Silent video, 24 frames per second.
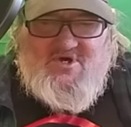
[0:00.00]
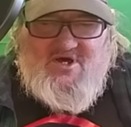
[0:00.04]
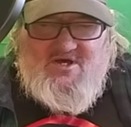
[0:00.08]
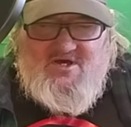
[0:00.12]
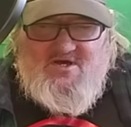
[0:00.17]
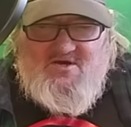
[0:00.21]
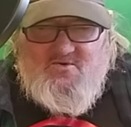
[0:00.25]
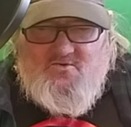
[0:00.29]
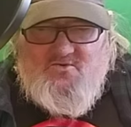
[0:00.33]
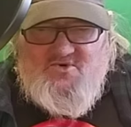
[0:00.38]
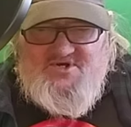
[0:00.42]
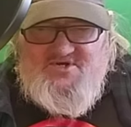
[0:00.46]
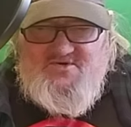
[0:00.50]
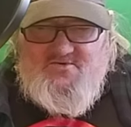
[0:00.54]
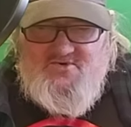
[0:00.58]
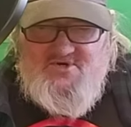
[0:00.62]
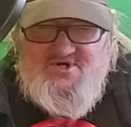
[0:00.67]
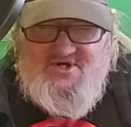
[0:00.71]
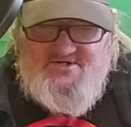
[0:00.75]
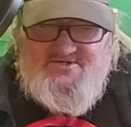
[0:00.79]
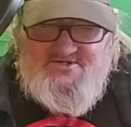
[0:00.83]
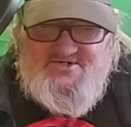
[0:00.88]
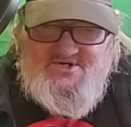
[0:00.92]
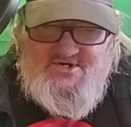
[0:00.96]
uh, what you
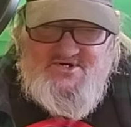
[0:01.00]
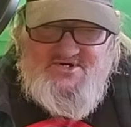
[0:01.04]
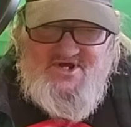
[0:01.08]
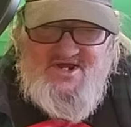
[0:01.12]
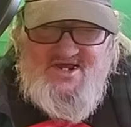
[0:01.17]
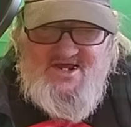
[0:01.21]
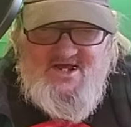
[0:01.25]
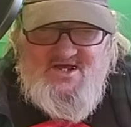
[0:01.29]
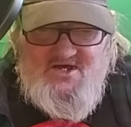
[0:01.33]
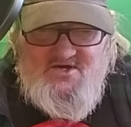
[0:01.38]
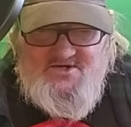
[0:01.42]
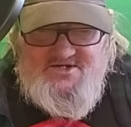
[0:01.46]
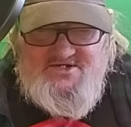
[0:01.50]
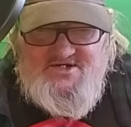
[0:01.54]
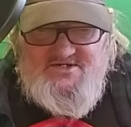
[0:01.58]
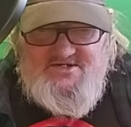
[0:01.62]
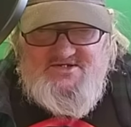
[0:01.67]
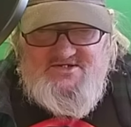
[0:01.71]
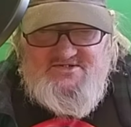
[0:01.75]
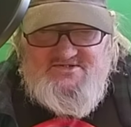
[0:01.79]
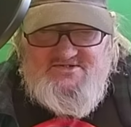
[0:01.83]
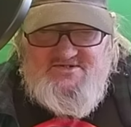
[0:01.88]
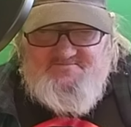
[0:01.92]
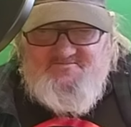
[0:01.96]
want to do now
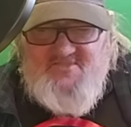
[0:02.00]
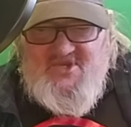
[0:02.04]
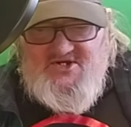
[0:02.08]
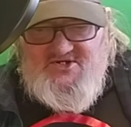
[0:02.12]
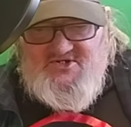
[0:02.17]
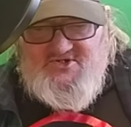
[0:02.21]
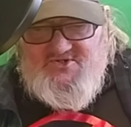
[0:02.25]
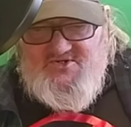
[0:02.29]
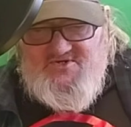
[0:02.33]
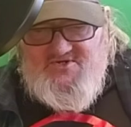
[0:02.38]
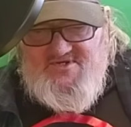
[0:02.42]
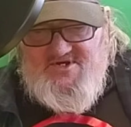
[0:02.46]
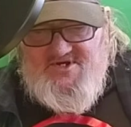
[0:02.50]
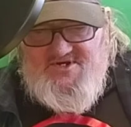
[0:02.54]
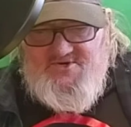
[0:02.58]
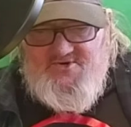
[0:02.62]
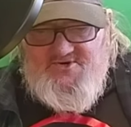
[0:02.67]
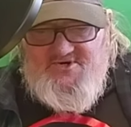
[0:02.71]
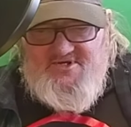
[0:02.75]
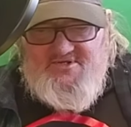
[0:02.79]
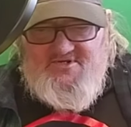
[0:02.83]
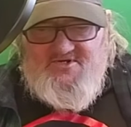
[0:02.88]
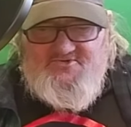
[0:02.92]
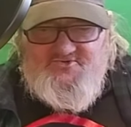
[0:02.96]
is make sure that you're
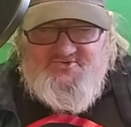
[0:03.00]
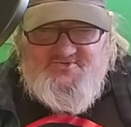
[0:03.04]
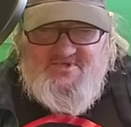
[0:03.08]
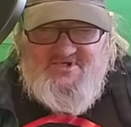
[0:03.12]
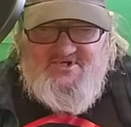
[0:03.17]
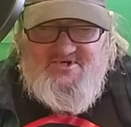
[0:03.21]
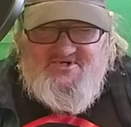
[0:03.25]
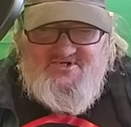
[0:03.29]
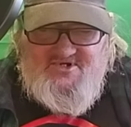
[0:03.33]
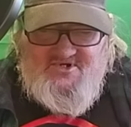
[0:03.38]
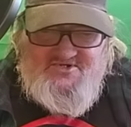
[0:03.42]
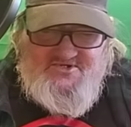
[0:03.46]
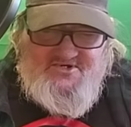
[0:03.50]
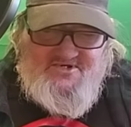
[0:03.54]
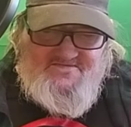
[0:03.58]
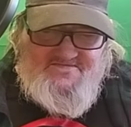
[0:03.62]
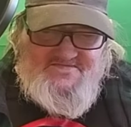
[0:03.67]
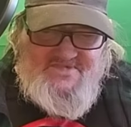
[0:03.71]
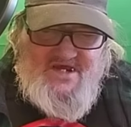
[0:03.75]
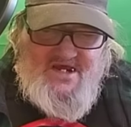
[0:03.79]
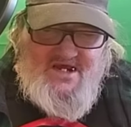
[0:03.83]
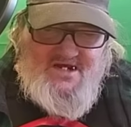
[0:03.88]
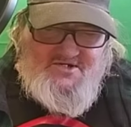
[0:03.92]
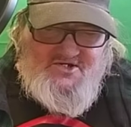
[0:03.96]
in the in a good
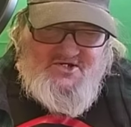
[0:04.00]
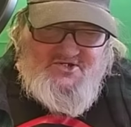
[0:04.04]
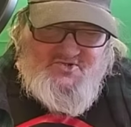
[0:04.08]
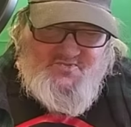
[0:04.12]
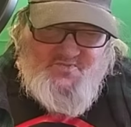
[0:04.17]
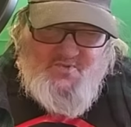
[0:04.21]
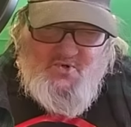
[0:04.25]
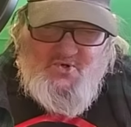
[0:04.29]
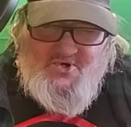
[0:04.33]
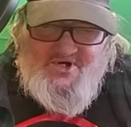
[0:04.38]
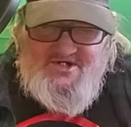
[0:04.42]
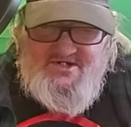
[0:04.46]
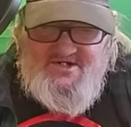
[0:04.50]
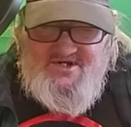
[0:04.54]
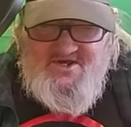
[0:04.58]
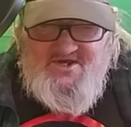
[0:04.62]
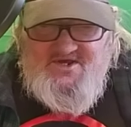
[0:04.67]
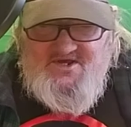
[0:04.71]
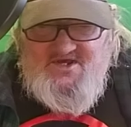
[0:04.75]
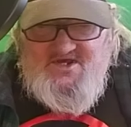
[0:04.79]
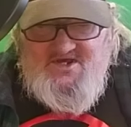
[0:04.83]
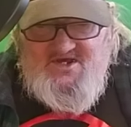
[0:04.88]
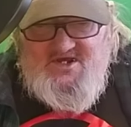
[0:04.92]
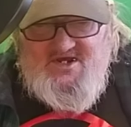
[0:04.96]
vantage point
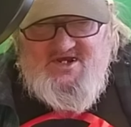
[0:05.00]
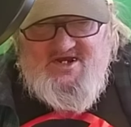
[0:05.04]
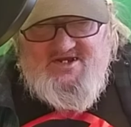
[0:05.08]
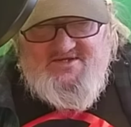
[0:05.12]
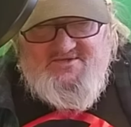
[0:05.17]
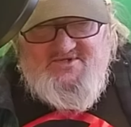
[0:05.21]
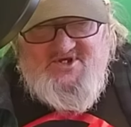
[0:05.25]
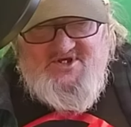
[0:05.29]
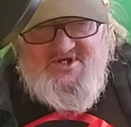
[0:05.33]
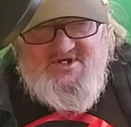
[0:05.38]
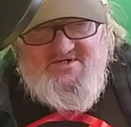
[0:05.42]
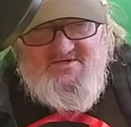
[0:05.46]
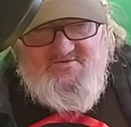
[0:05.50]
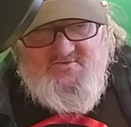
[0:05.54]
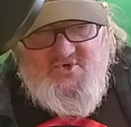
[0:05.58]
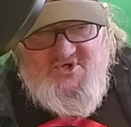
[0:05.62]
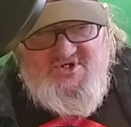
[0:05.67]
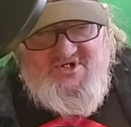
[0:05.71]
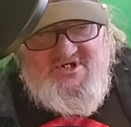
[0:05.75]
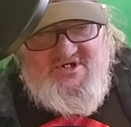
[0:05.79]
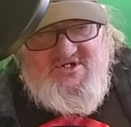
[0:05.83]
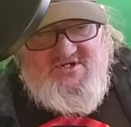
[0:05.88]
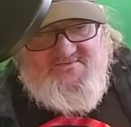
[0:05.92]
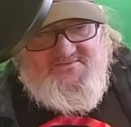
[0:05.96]
and then
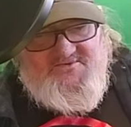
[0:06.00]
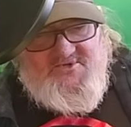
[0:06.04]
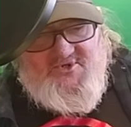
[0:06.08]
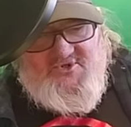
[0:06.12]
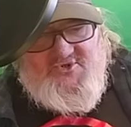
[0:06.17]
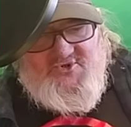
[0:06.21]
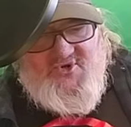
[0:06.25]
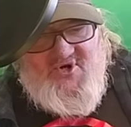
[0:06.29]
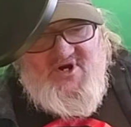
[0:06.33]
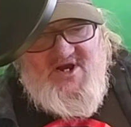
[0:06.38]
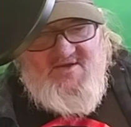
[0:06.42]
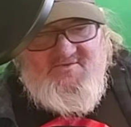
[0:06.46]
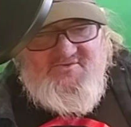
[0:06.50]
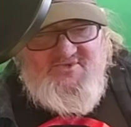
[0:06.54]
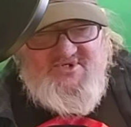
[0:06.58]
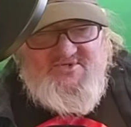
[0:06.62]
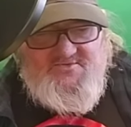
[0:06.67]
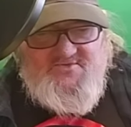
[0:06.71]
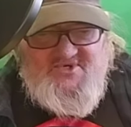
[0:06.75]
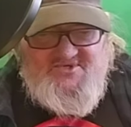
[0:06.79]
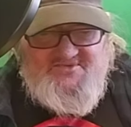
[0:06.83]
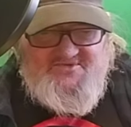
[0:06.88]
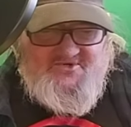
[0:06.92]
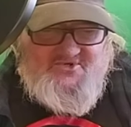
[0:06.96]
when if you're traveling
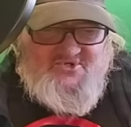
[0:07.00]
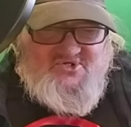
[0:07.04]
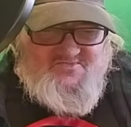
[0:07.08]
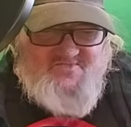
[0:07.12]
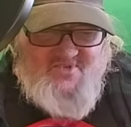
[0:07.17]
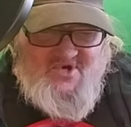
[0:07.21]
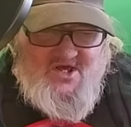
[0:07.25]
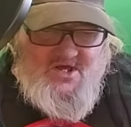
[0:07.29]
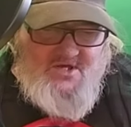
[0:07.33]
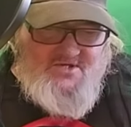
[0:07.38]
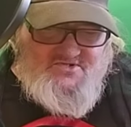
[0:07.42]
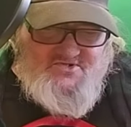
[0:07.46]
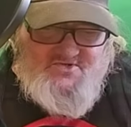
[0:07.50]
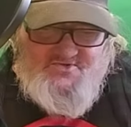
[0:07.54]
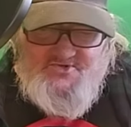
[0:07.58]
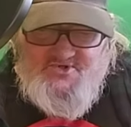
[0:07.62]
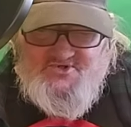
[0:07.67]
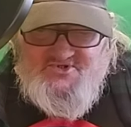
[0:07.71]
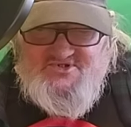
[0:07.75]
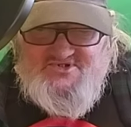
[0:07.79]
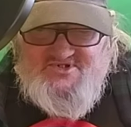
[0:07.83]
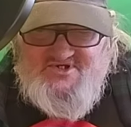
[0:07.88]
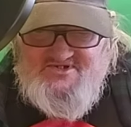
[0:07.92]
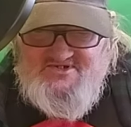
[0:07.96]
with your spouse or
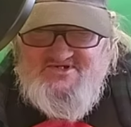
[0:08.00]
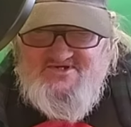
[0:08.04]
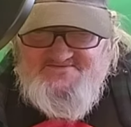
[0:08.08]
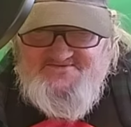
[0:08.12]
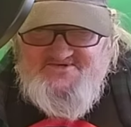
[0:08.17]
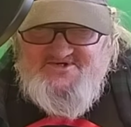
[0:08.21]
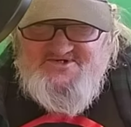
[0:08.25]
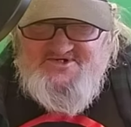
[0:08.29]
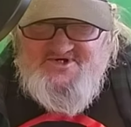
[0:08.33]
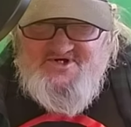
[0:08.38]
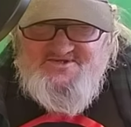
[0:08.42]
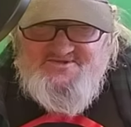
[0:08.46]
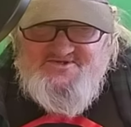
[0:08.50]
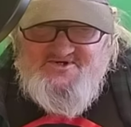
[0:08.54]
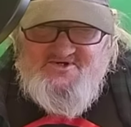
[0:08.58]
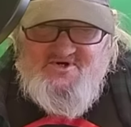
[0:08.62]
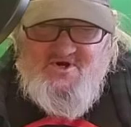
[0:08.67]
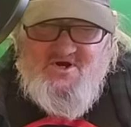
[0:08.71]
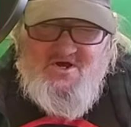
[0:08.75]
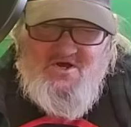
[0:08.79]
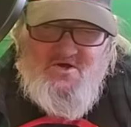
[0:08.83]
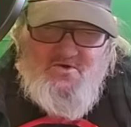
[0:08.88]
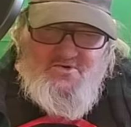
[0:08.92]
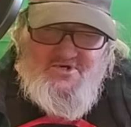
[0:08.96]
your significant other,
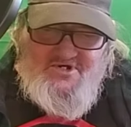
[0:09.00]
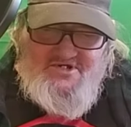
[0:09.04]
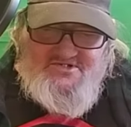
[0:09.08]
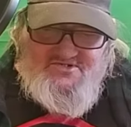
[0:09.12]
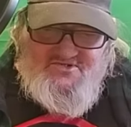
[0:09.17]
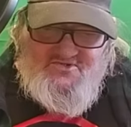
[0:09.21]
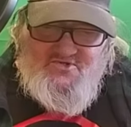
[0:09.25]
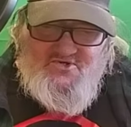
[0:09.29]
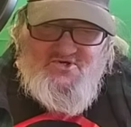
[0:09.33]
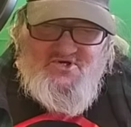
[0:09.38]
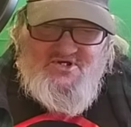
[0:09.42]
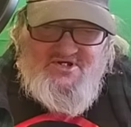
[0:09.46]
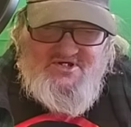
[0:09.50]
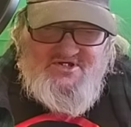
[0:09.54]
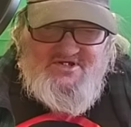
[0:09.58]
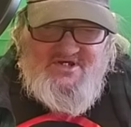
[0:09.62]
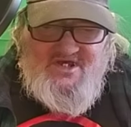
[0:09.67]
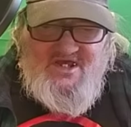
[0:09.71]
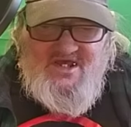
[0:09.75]
always look